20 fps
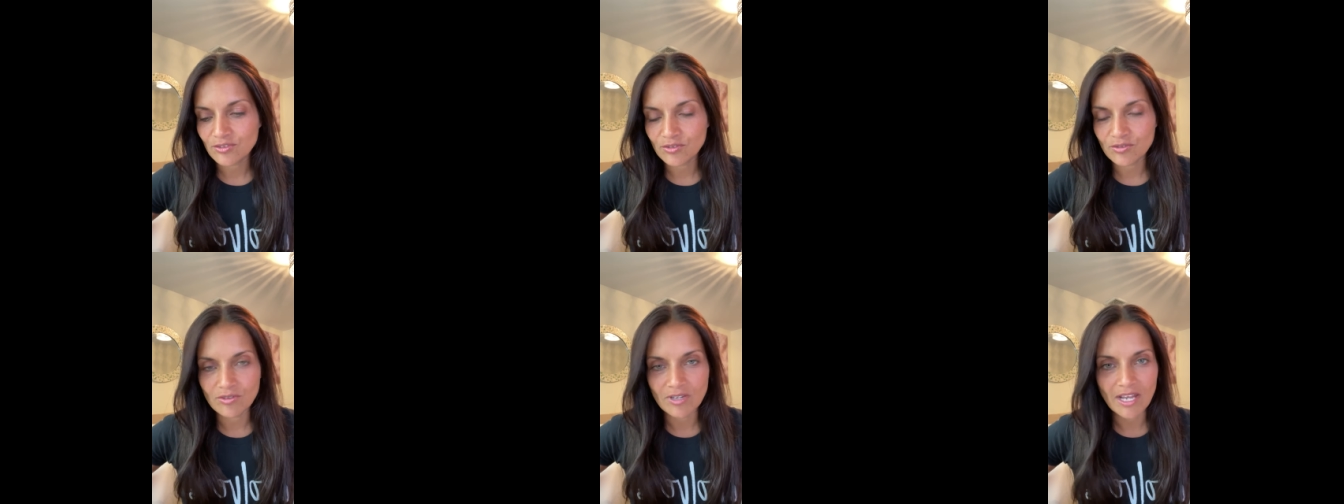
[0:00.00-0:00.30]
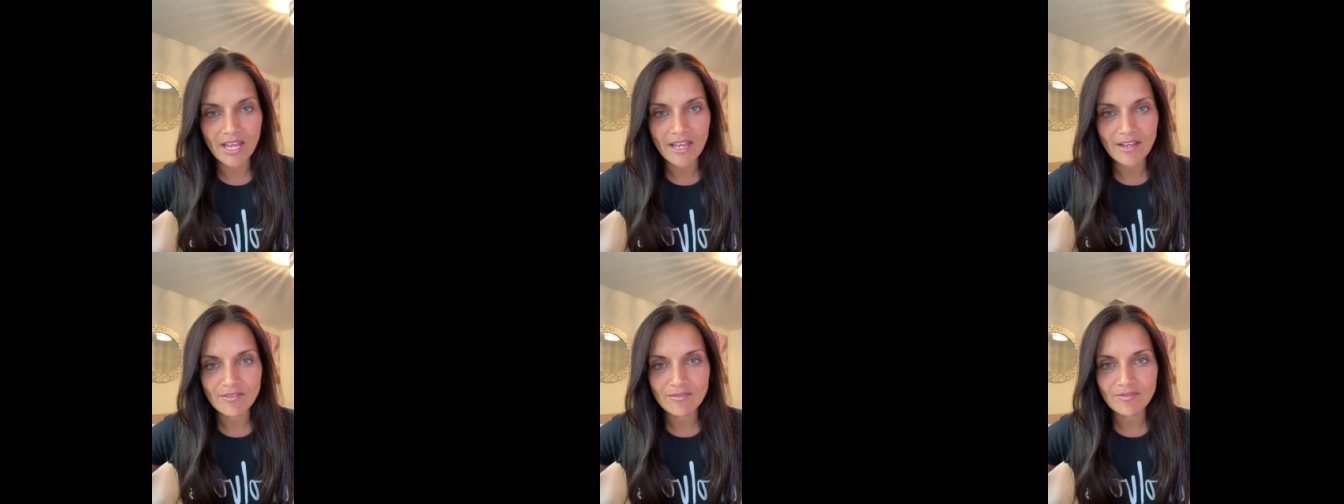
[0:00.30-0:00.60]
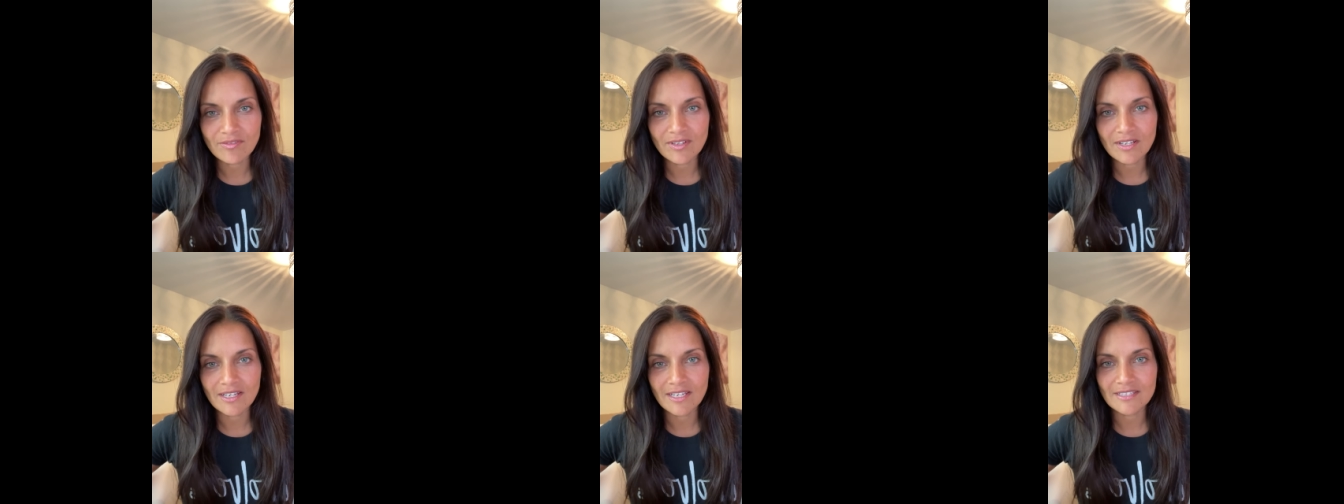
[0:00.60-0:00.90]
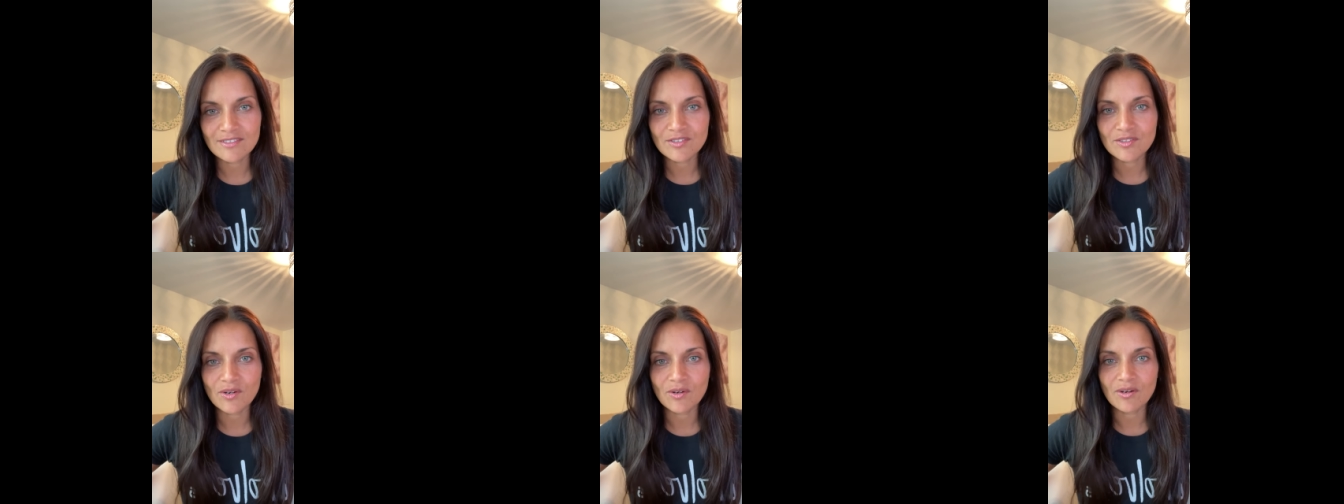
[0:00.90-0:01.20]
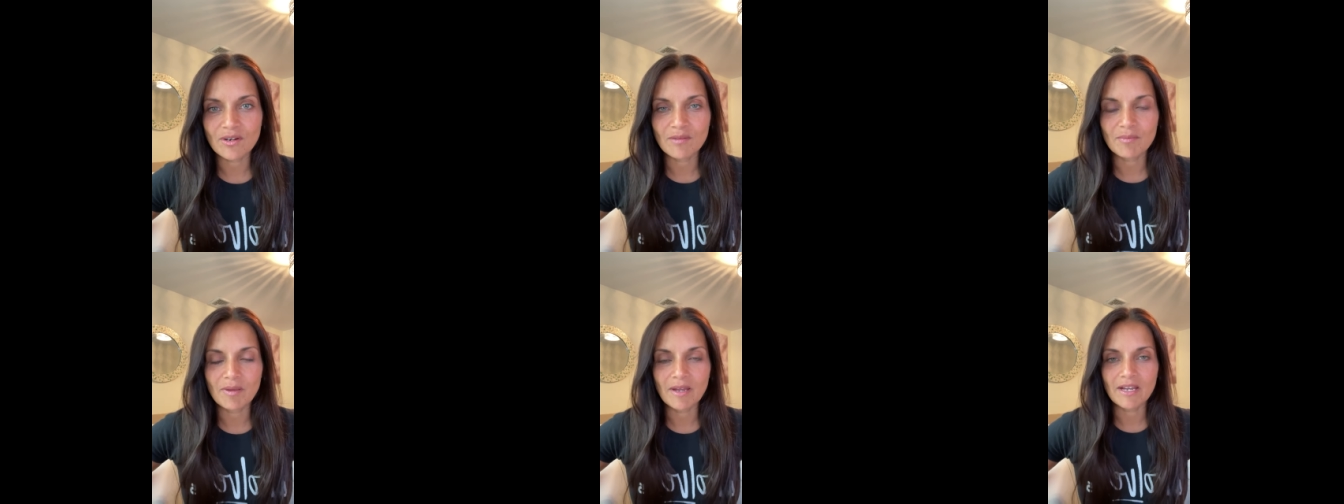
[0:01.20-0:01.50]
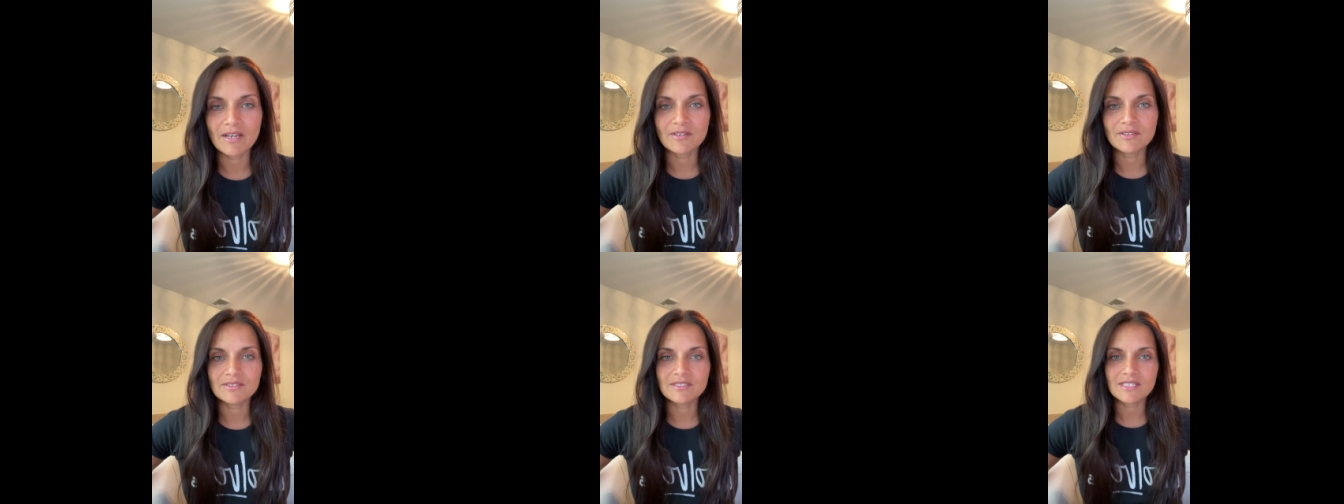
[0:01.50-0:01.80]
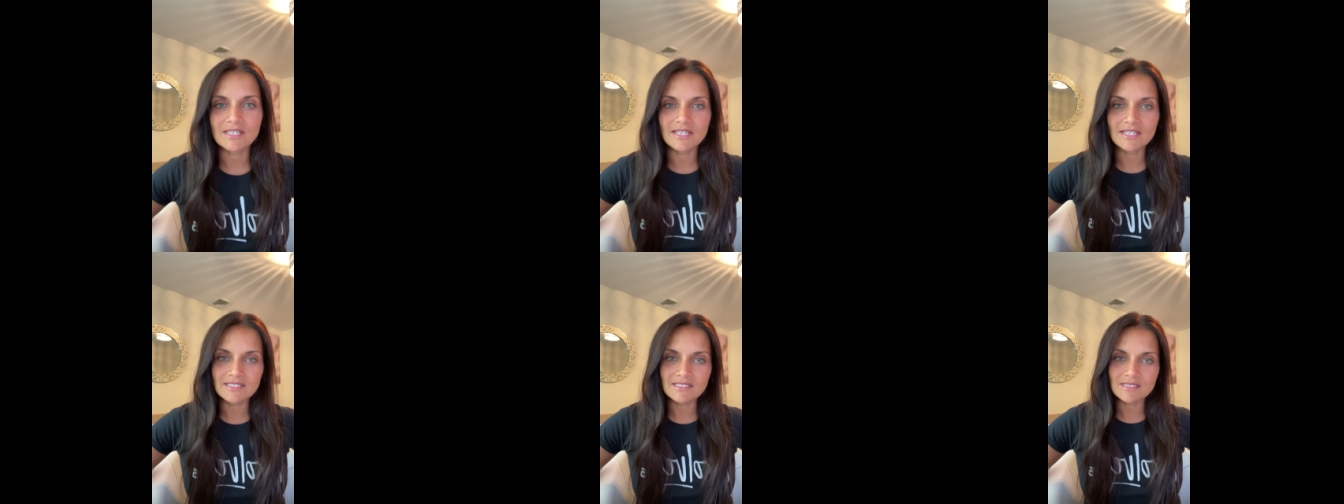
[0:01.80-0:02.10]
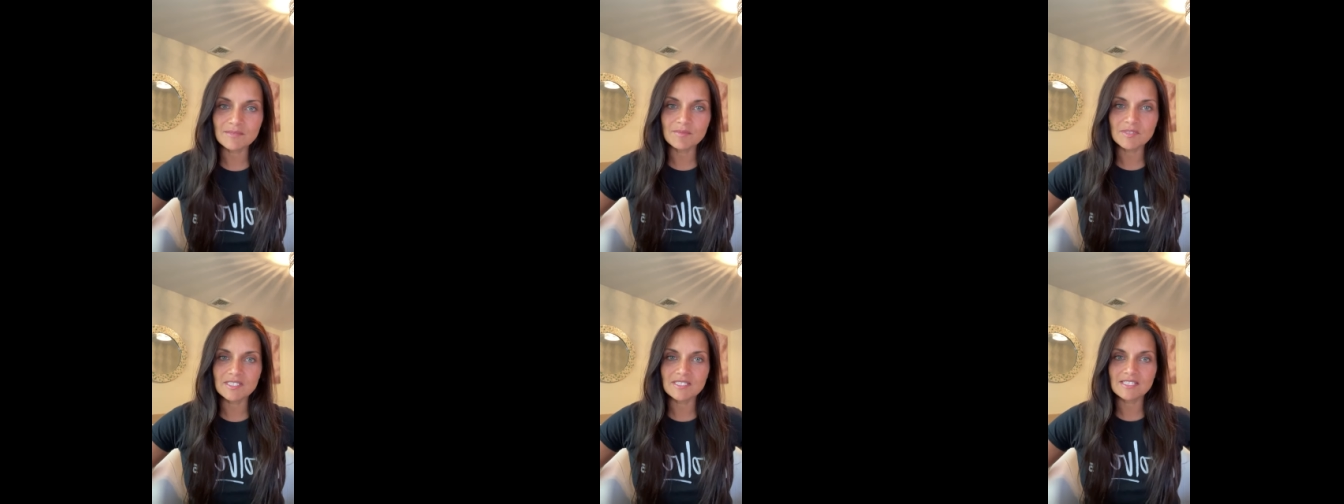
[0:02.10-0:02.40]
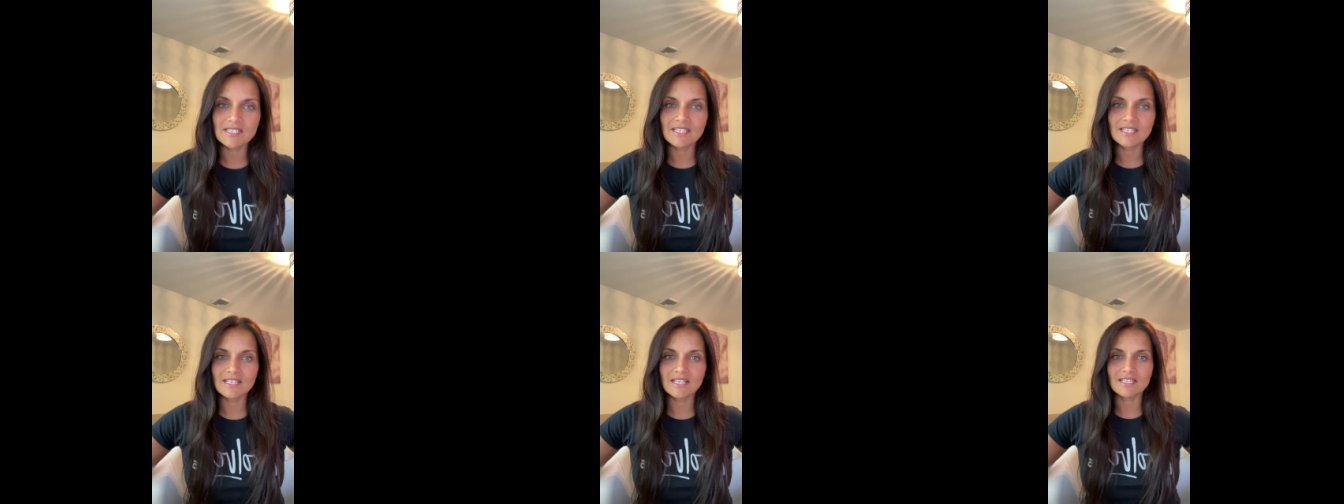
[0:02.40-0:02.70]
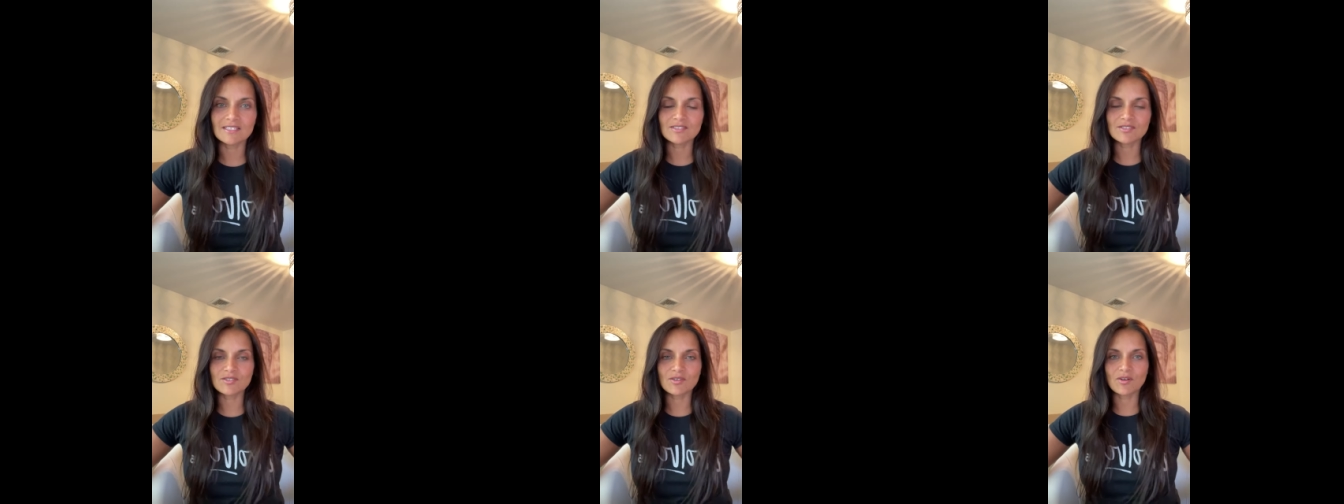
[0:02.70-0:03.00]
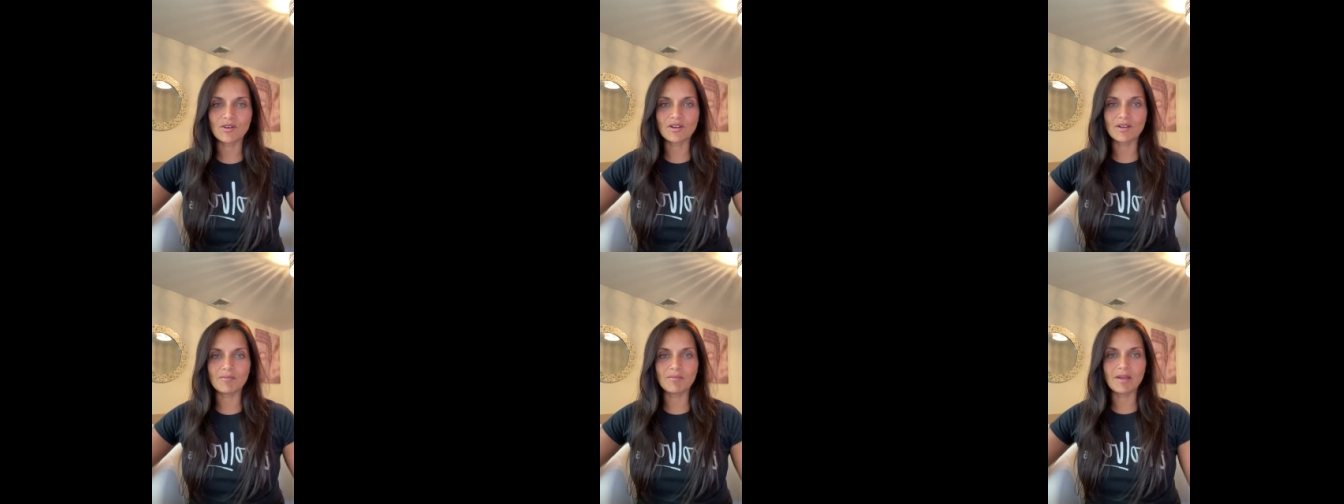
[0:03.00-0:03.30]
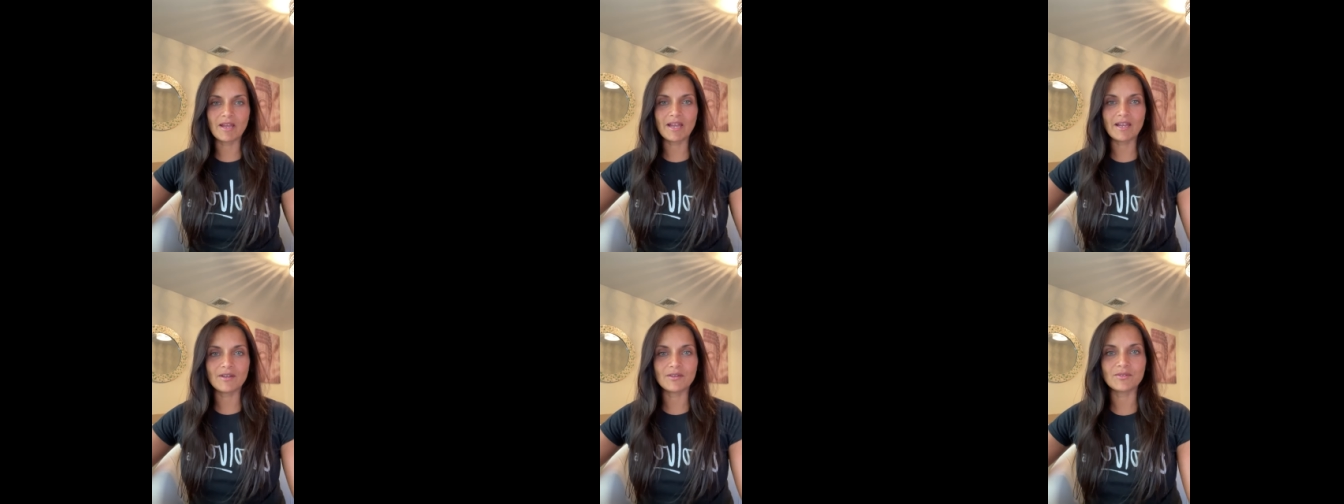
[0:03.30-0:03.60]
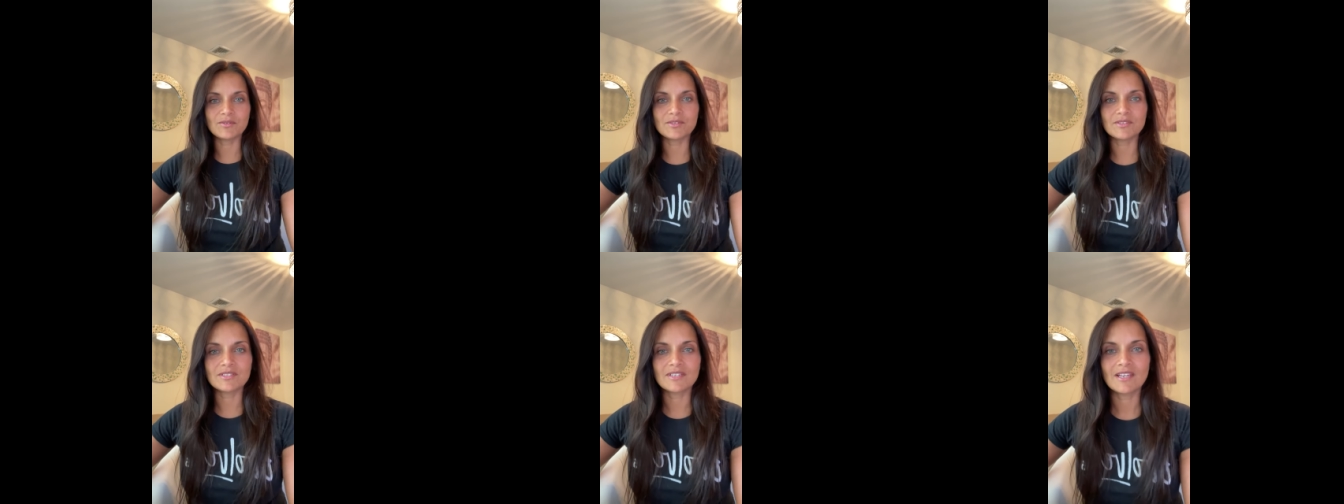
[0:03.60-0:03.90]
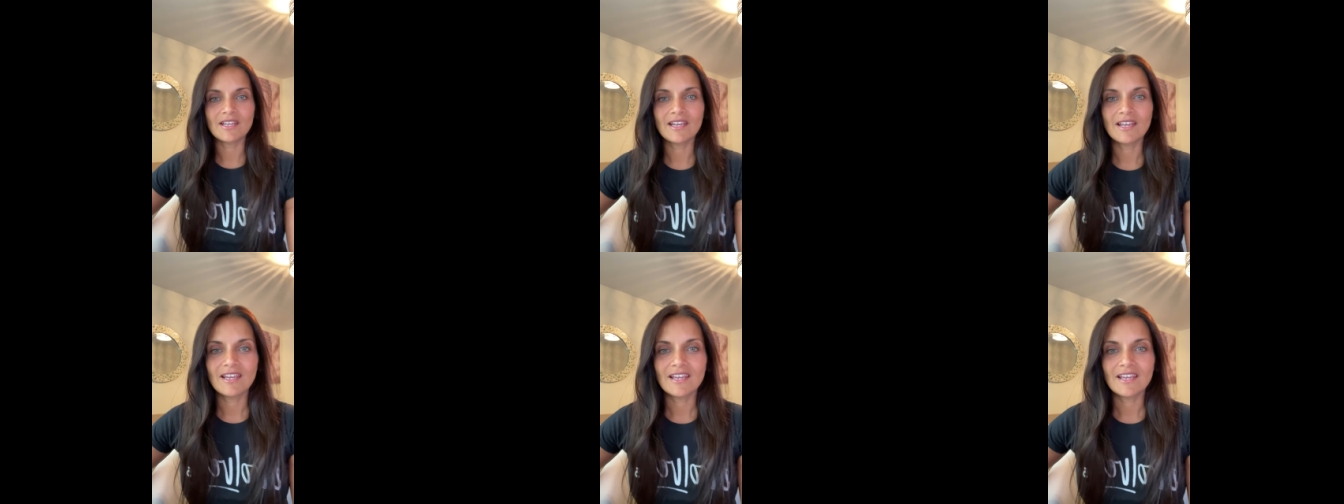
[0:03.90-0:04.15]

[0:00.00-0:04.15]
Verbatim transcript: true love, let's talk about intimacy, let's talk about